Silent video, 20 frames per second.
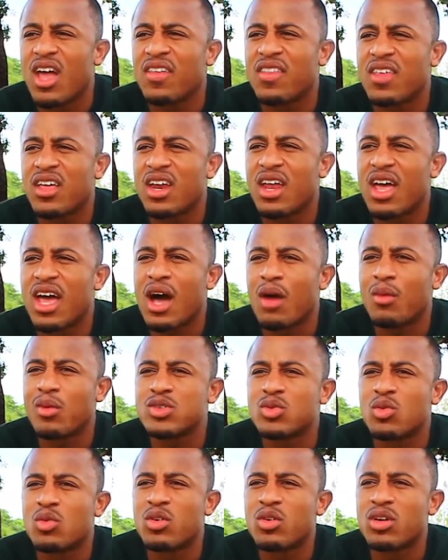And then I
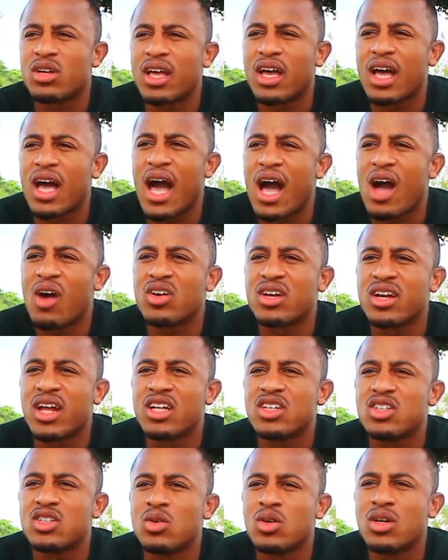was wondering, like, how could
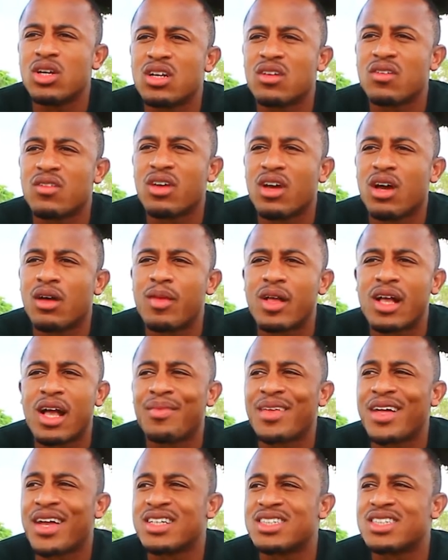I do it? I'm like,
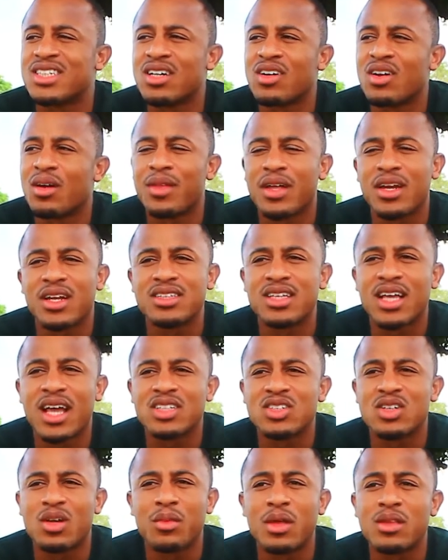I'm not a singer, I'm not a
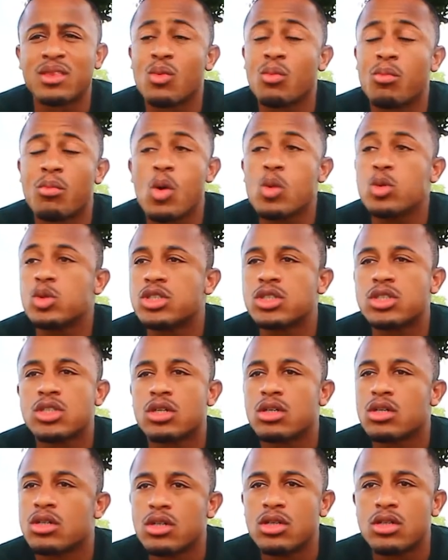dancer, I'm not the
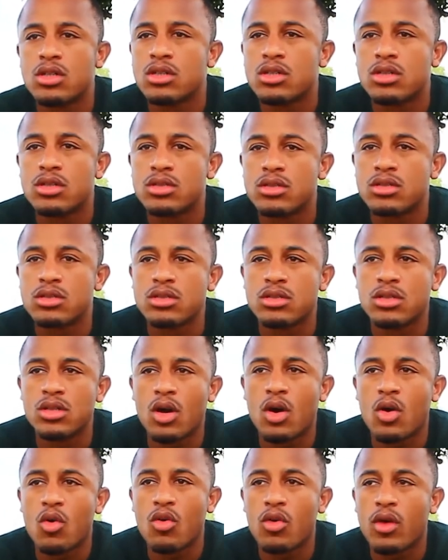most, you
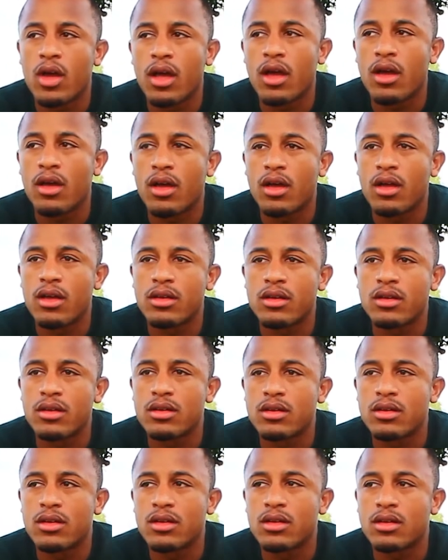know, uh,
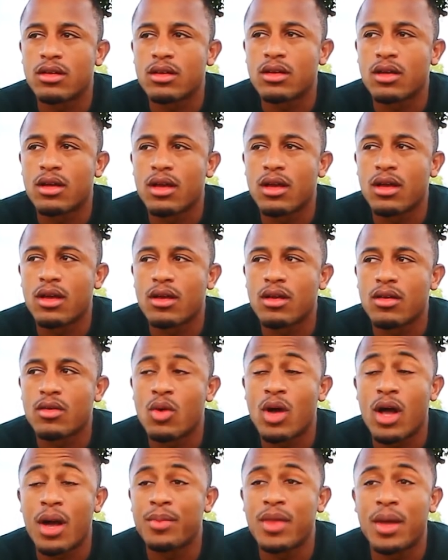
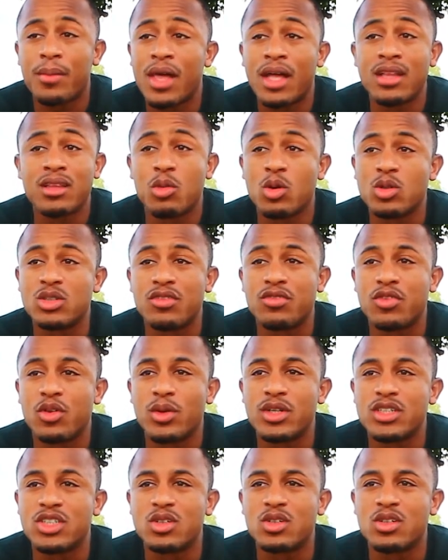well, I'm, I'm, not the most
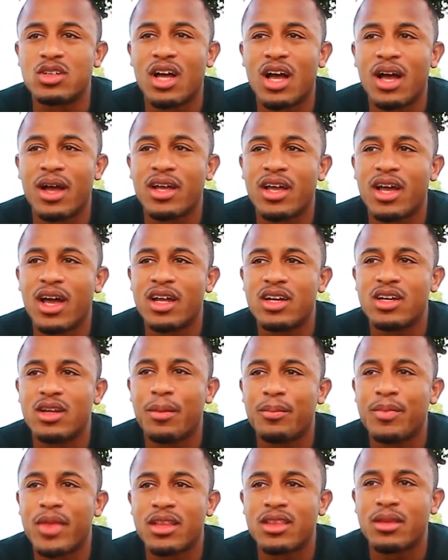influential. I, I,
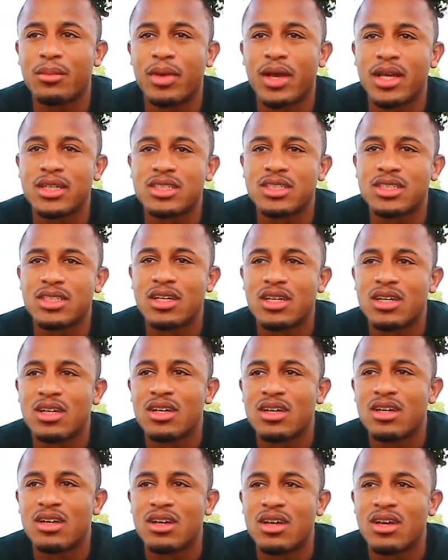am not the best
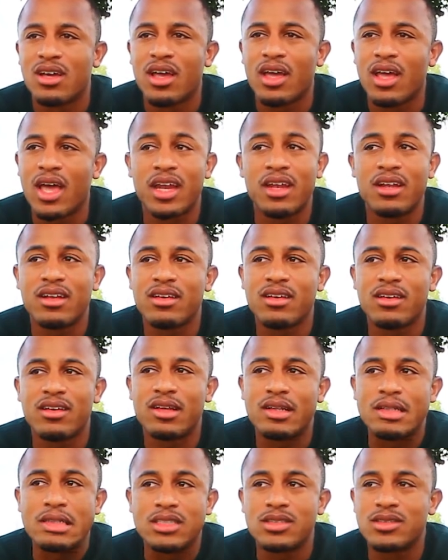at
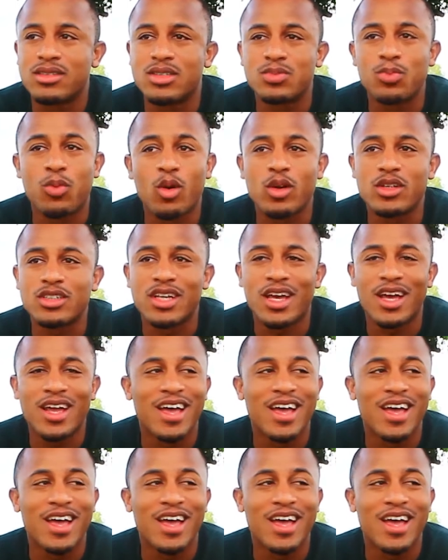sports.